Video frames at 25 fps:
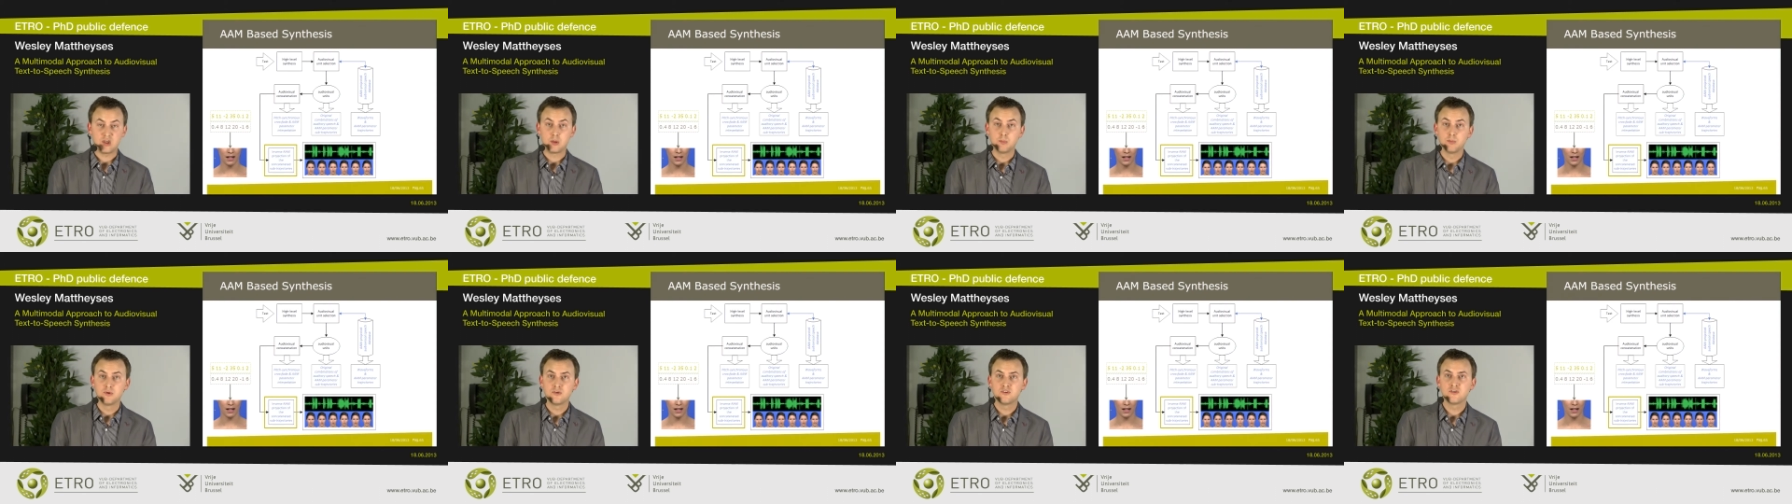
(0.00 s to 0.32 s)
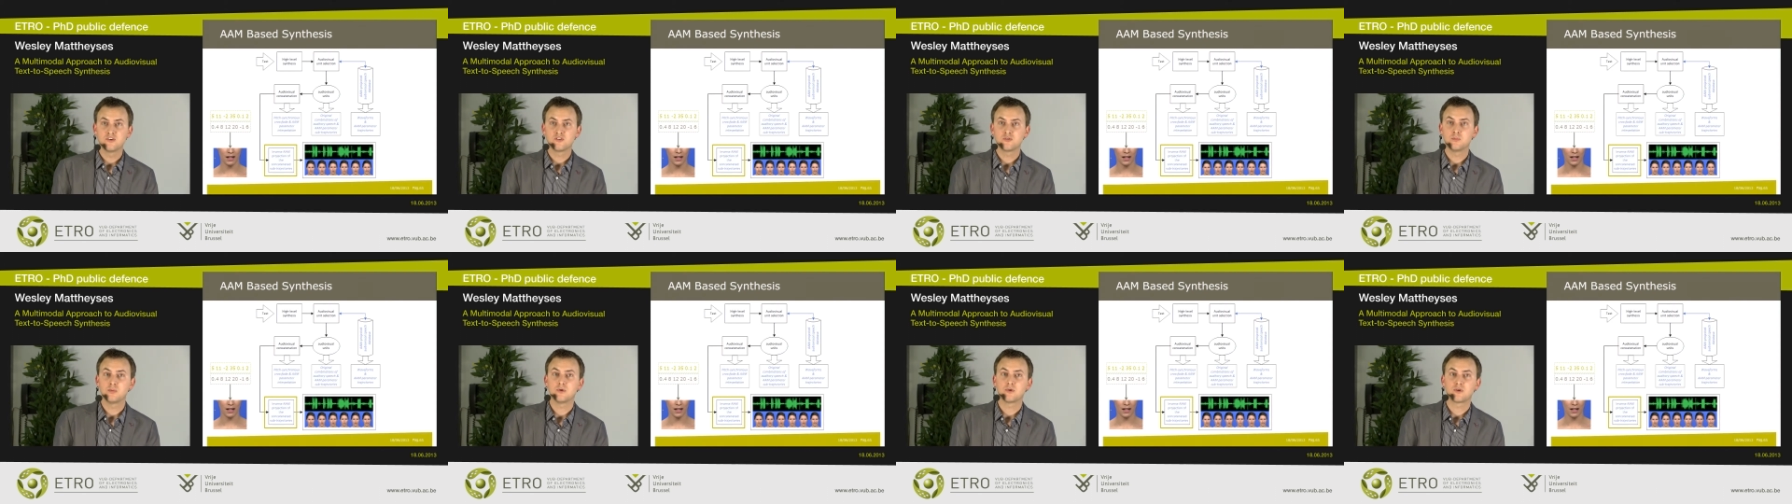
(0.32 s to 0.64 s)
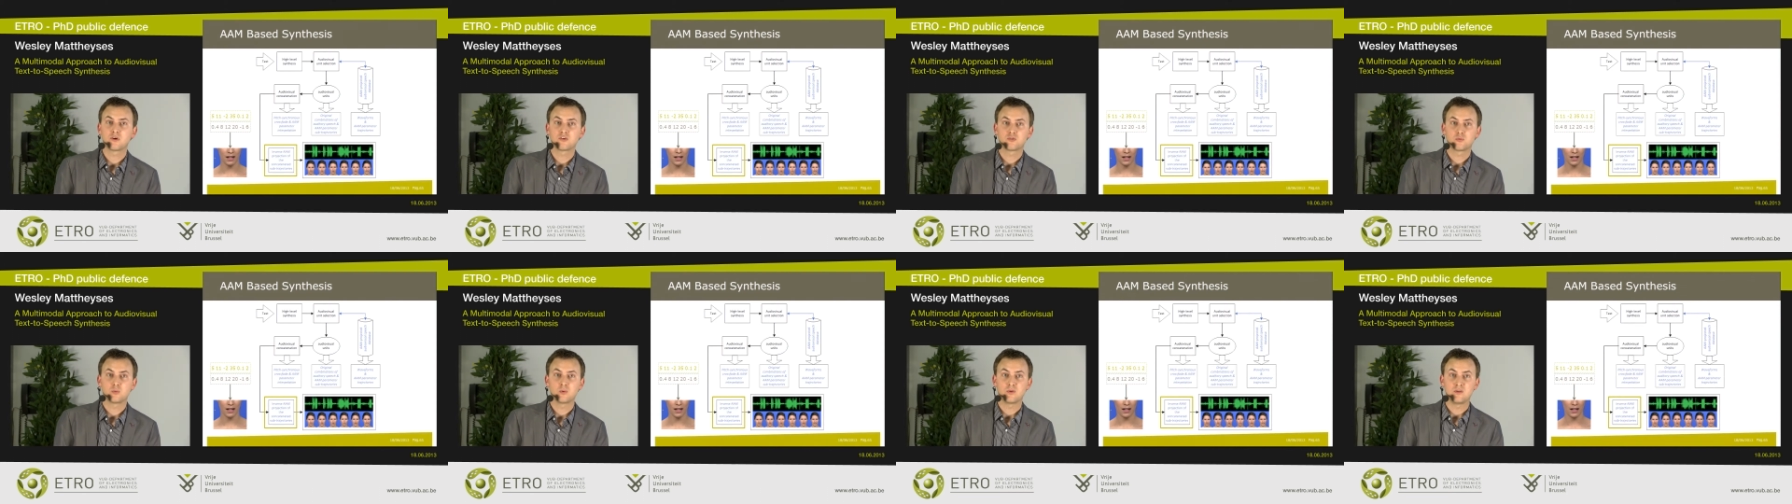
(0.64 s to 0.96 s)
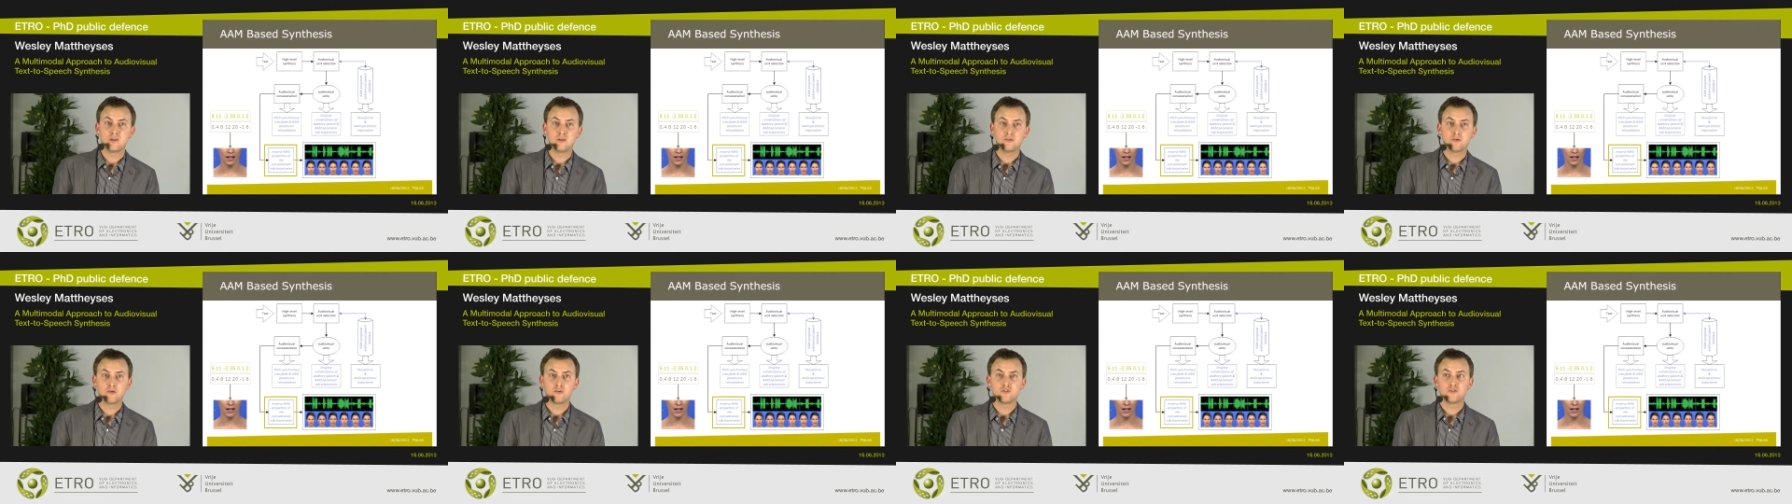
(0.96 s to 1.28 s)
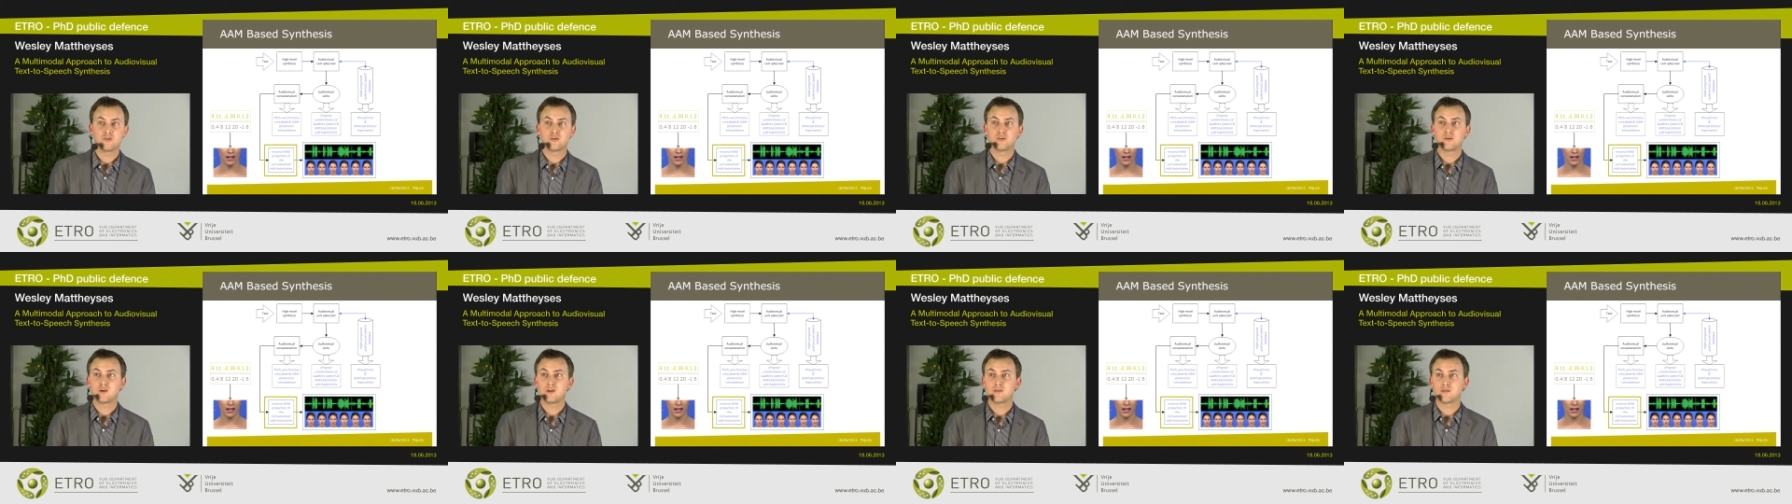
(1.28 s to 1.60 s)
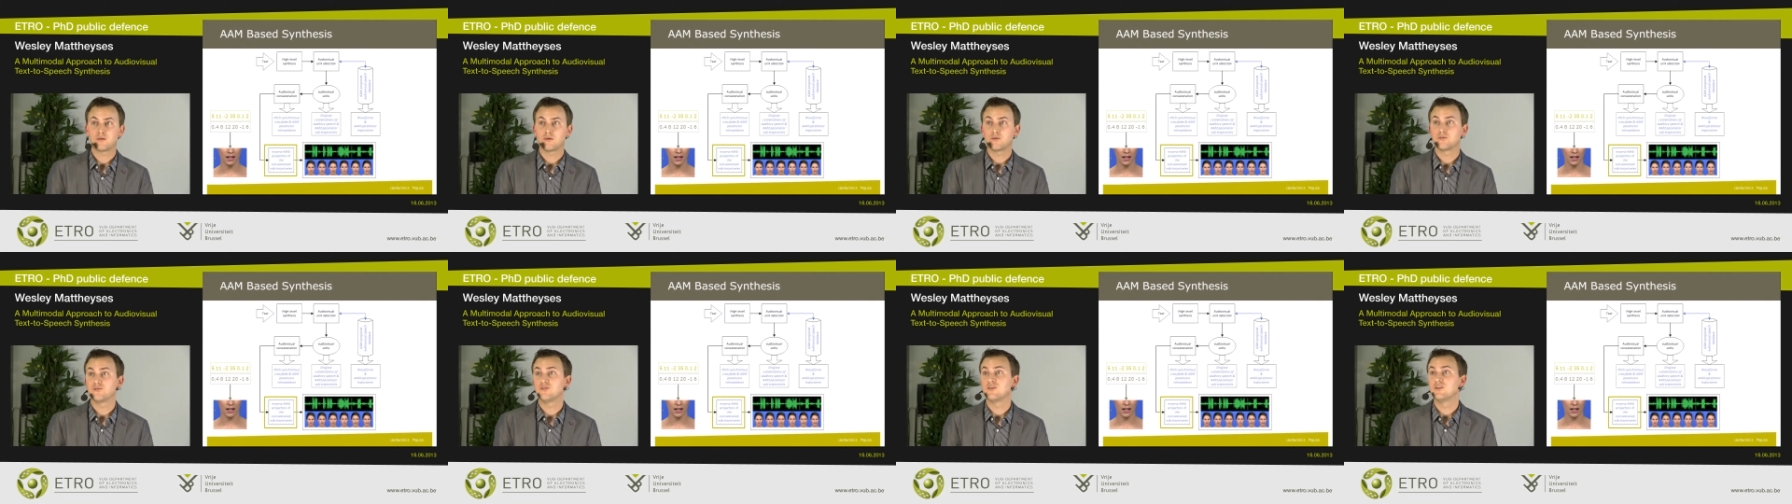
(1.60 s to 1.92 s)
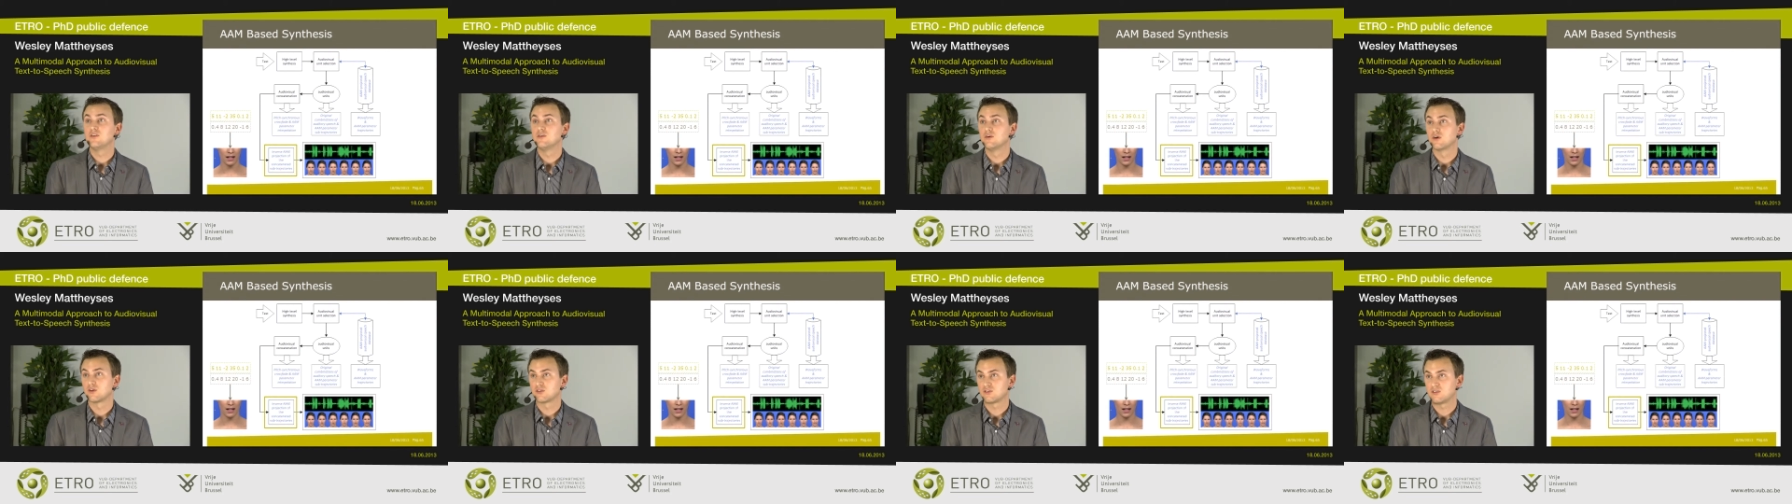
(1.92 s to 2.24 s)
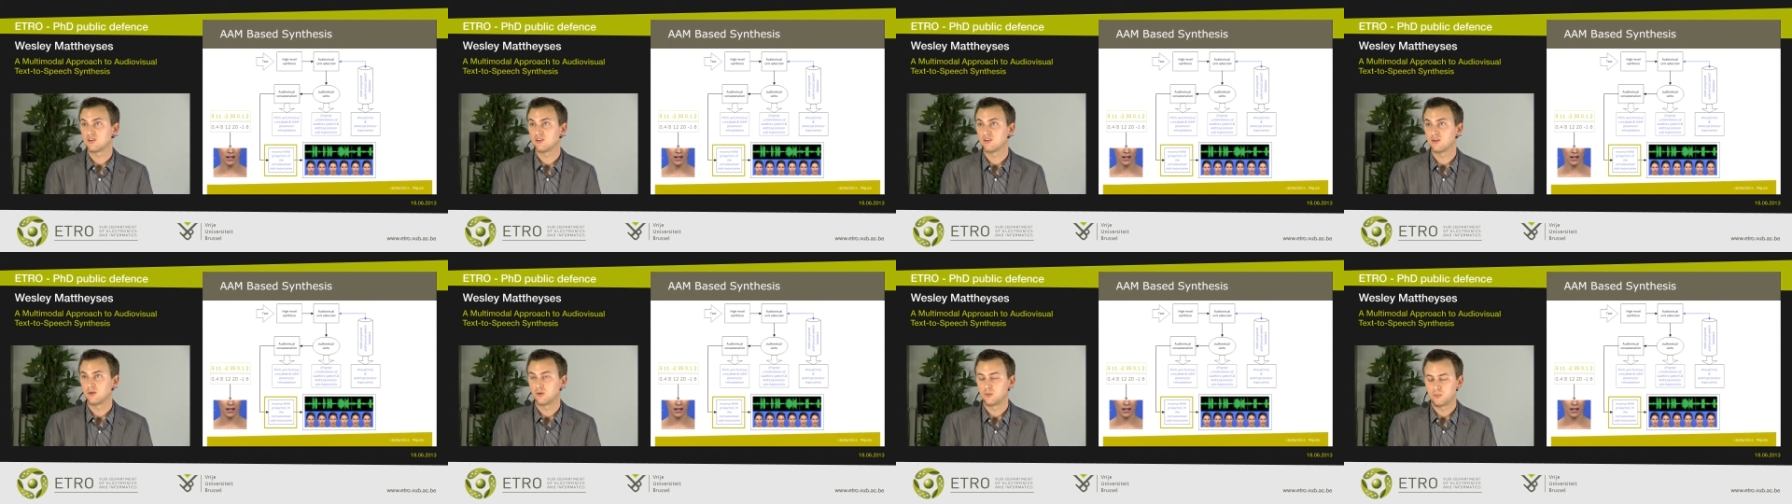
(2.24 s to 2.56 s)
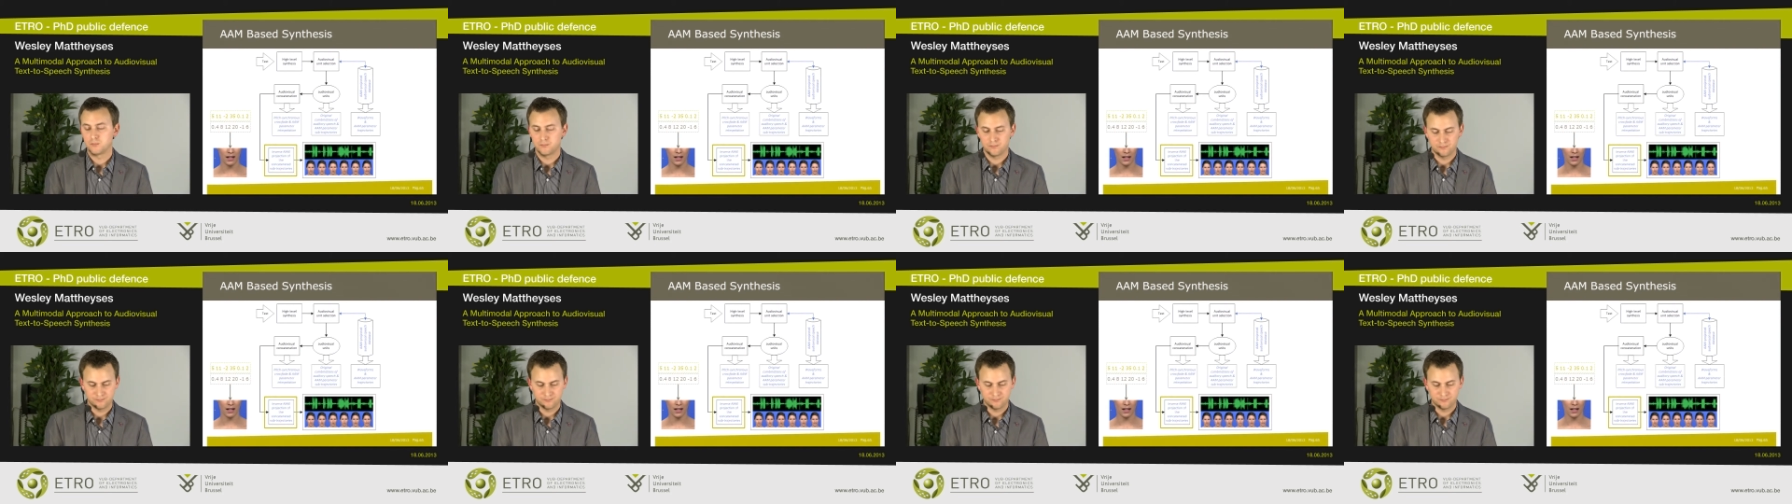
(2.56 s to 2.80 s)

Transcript: images because we need to generate a video signal.